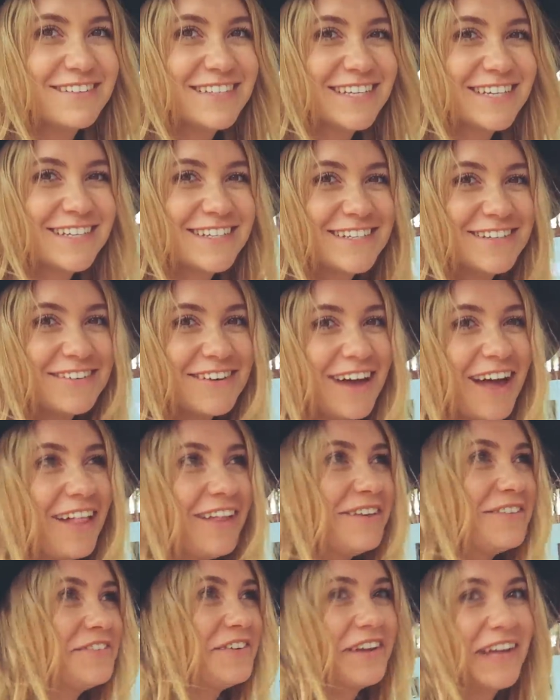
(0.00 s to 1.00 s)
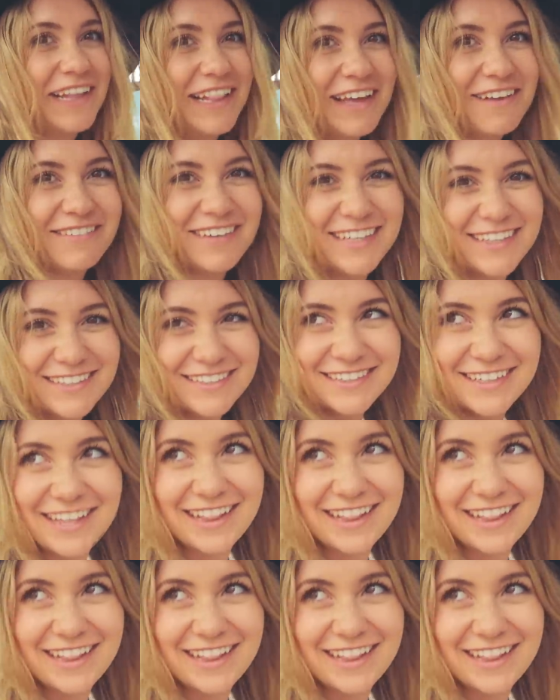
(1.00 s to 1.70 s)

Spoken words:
Everything is so colorful. I love it.